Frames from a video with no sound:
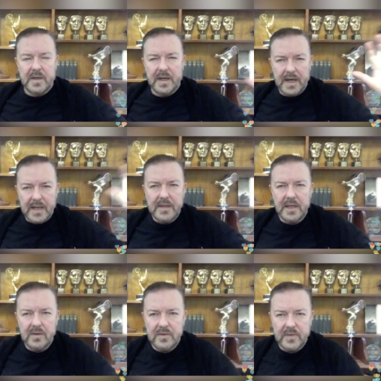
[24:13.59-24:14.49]
in the
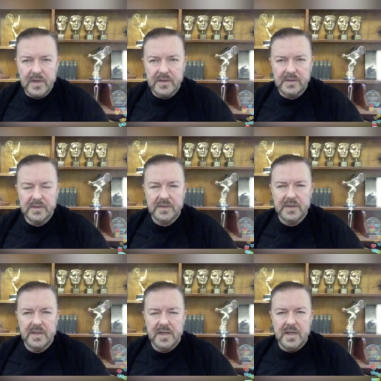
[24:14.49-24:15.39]
universe.
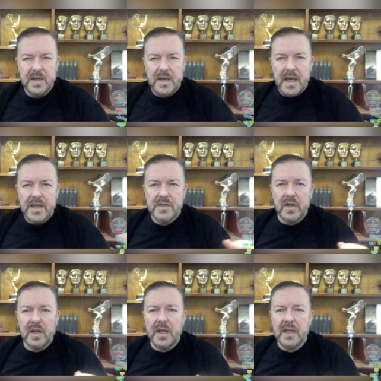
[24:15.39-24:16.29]
It's not
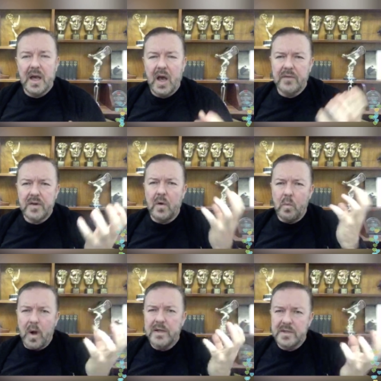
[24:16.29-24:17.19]
like I've got
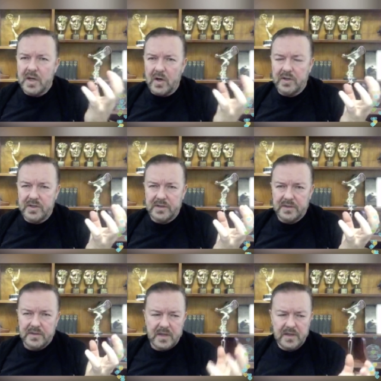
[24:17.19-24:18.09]
one God,
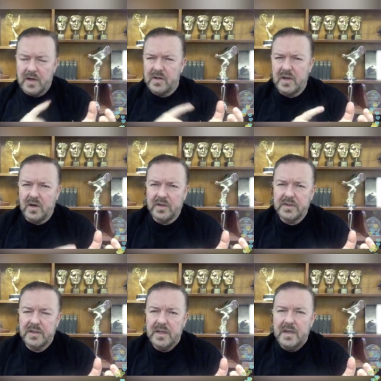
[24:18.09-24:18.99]
I've got God,
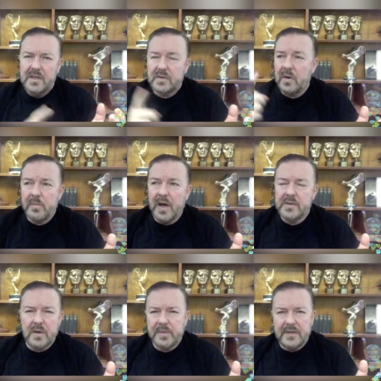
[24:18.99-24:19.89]
so I might as
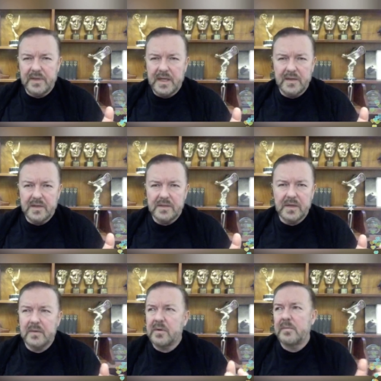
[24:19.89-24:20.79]
well believe in the others. I
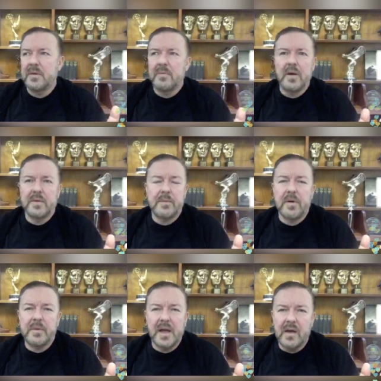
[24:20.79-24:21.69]
go, well, there
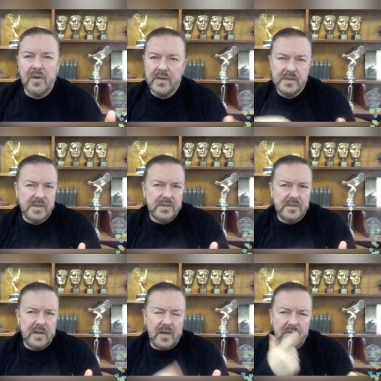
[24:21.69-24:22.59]
probably are others because
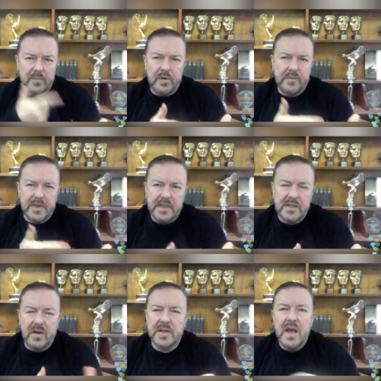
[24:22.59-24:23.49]
I've got proof of this
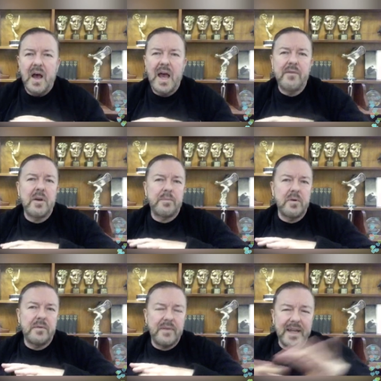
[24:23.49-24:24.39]
God. I haven't got
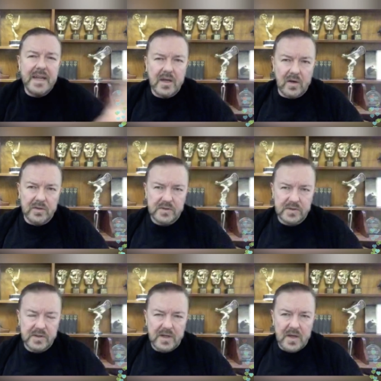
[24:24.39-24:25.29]
proof of any
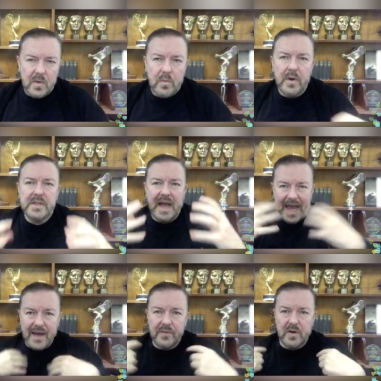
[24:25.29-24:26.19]
gods, whereas I
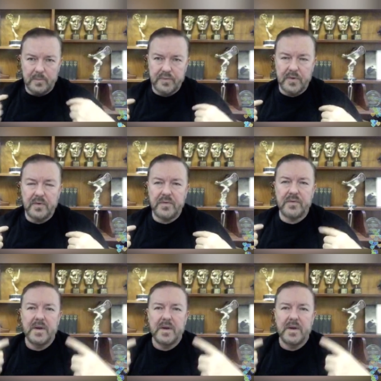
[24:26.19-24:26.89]
have got proof